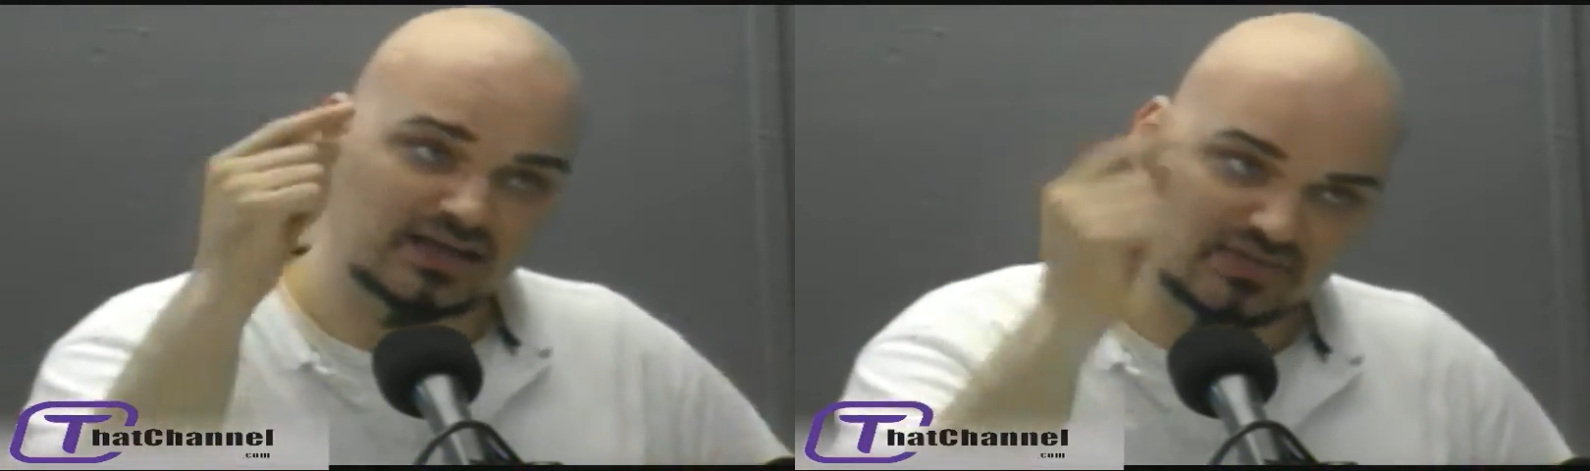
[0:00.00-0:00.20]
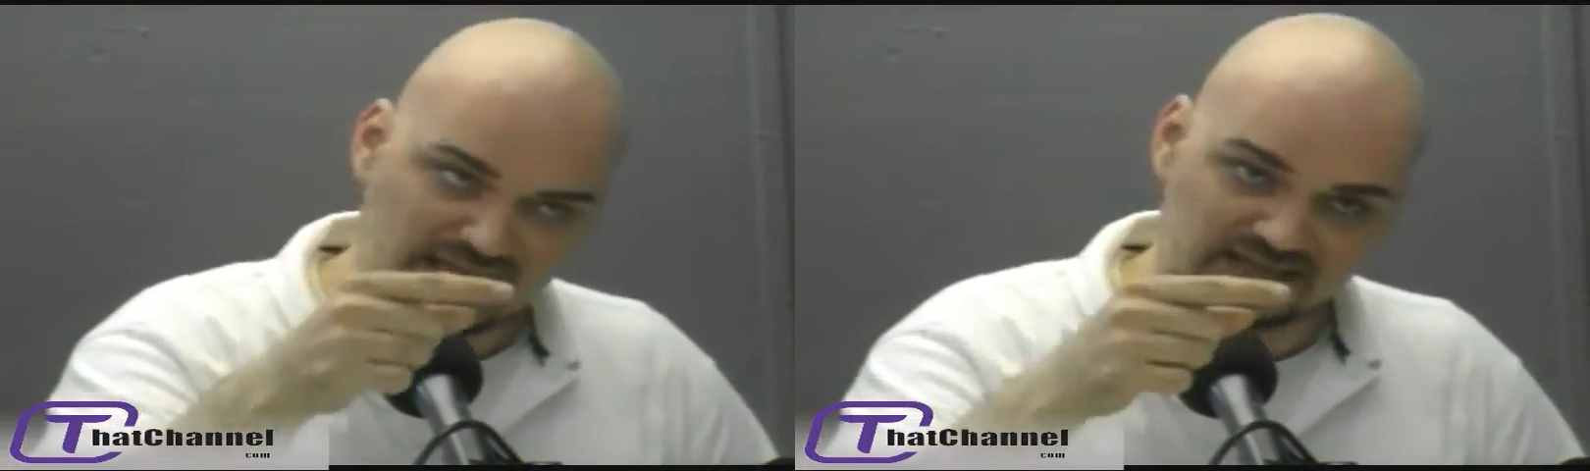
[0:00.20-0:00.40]

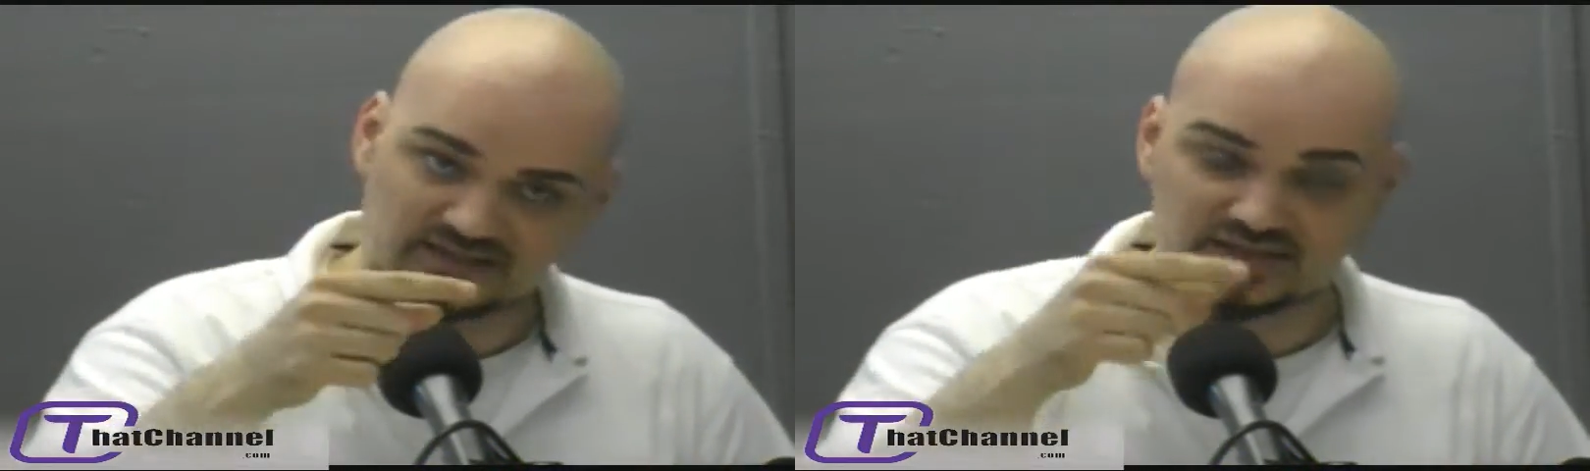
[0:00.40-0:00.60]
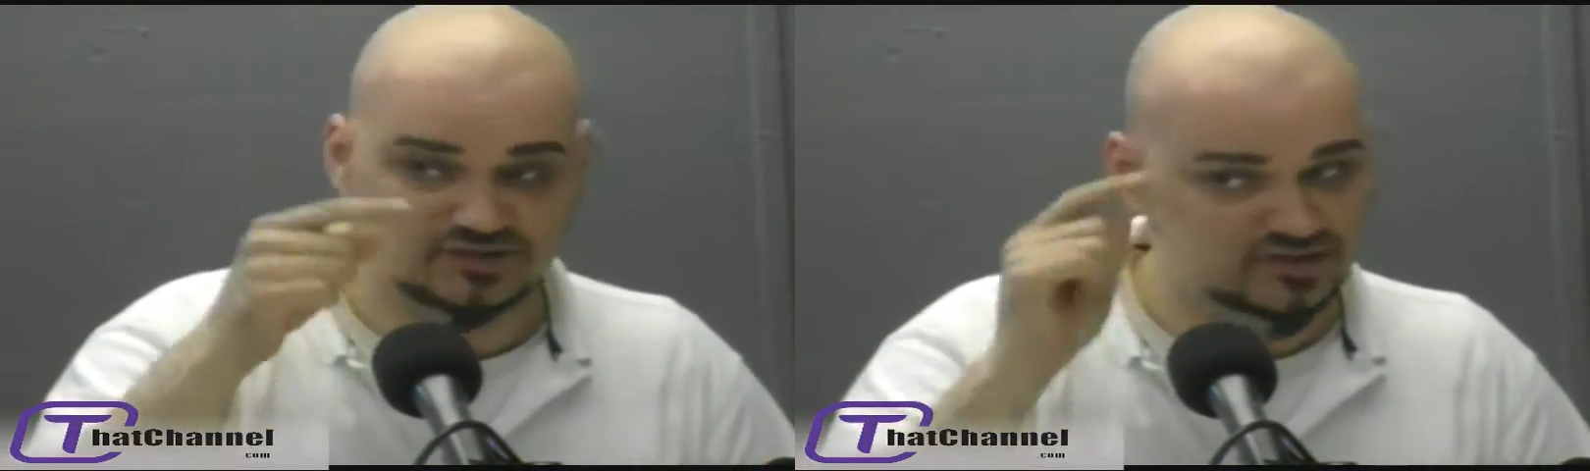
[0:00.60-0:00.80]
And that
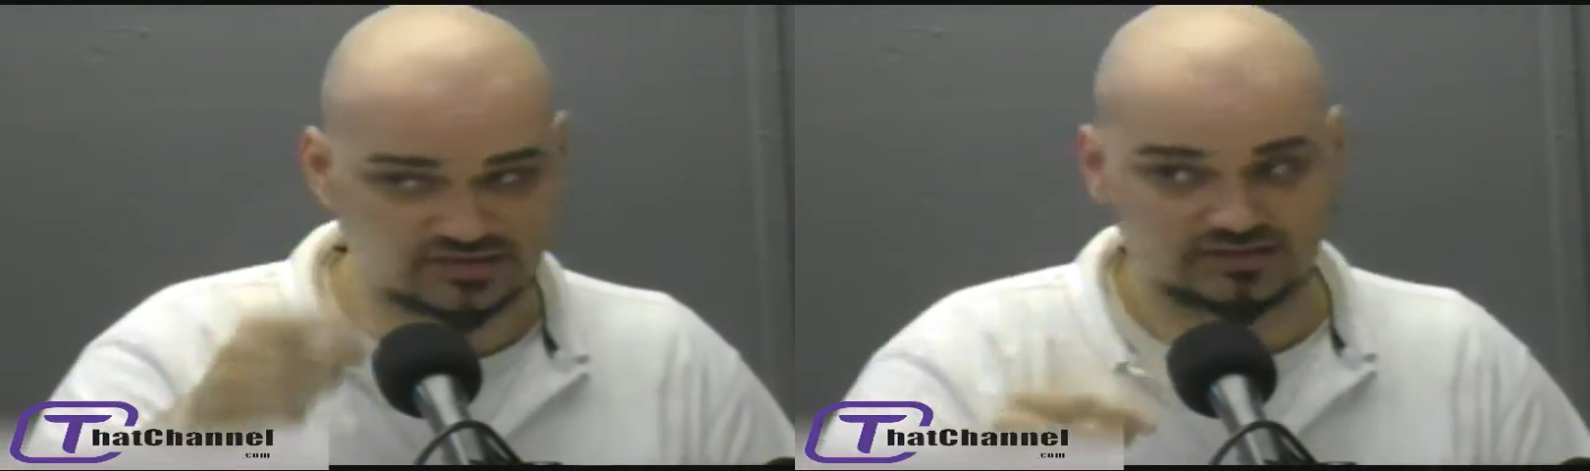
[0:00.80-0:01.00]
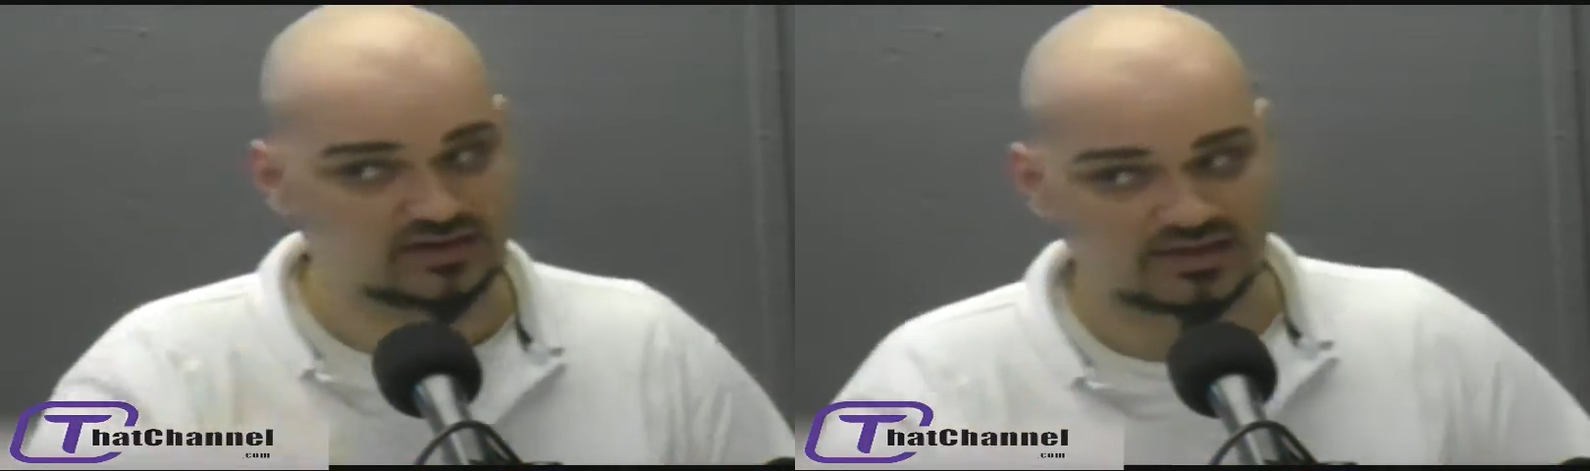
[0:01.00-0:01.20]
is just
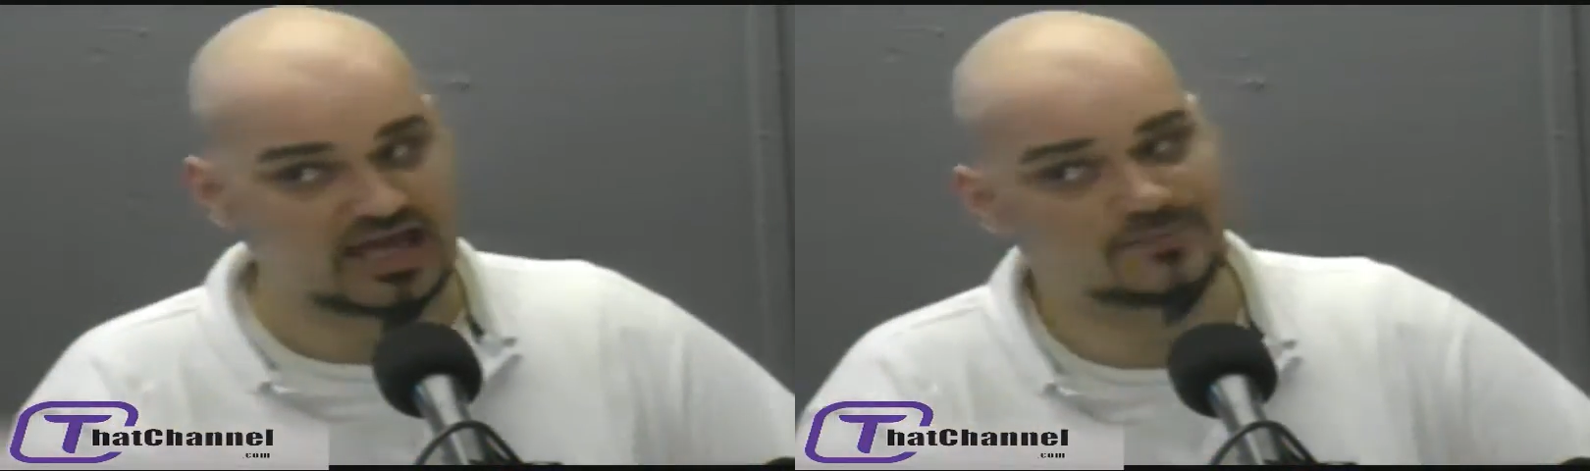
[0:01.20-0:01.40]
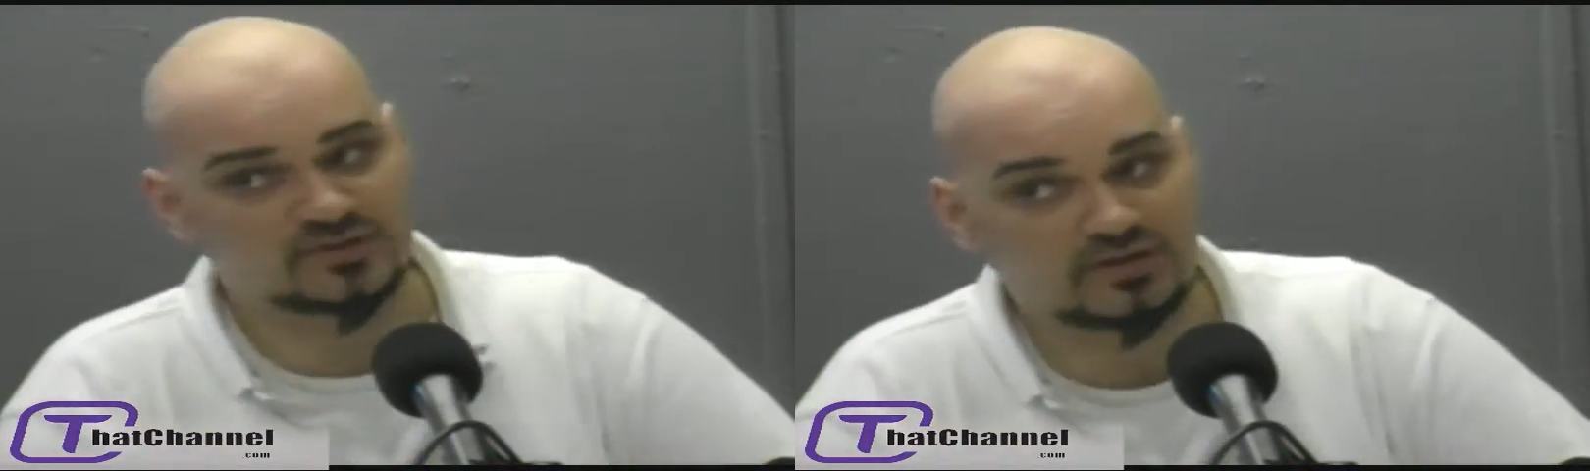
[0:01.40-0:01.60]

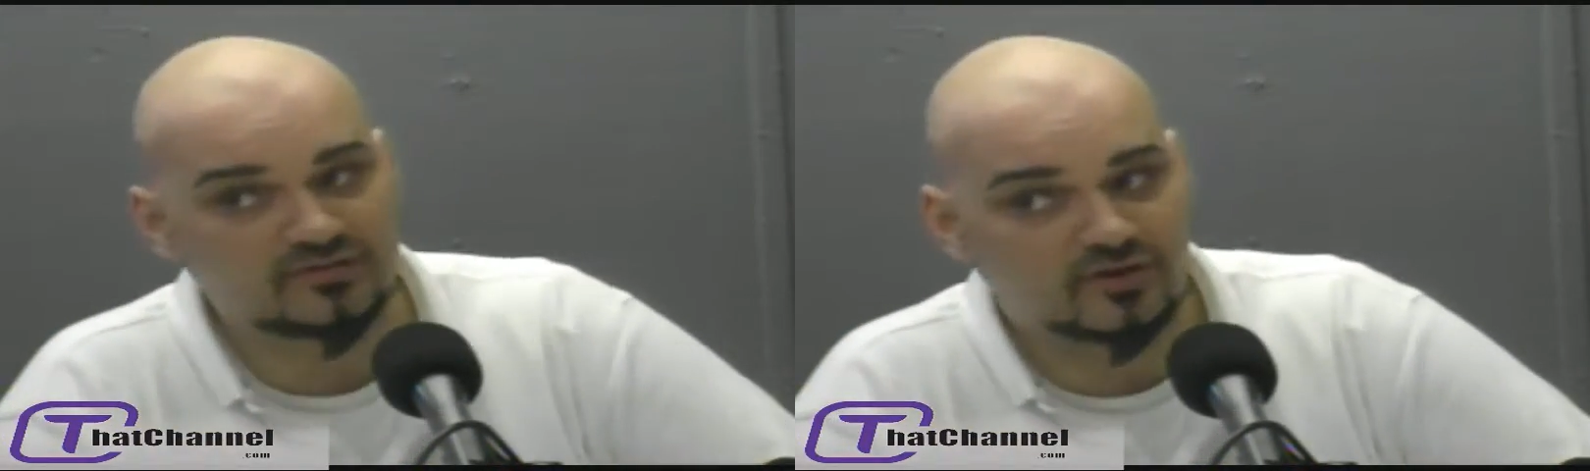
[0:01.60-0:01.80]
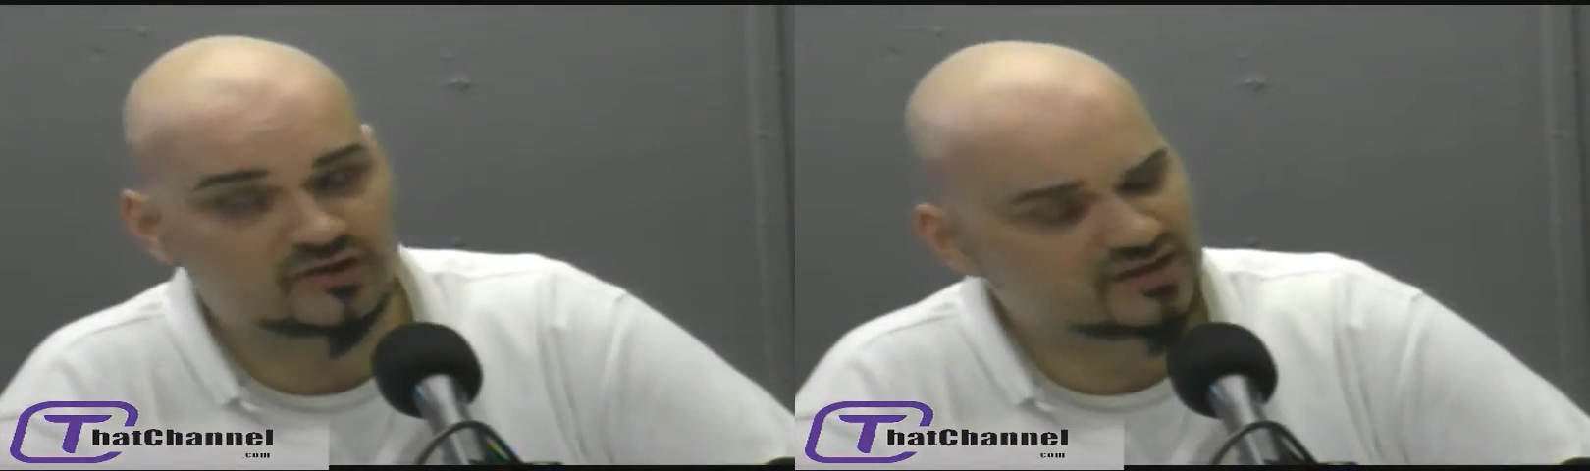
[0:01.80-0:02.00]
absolutely false.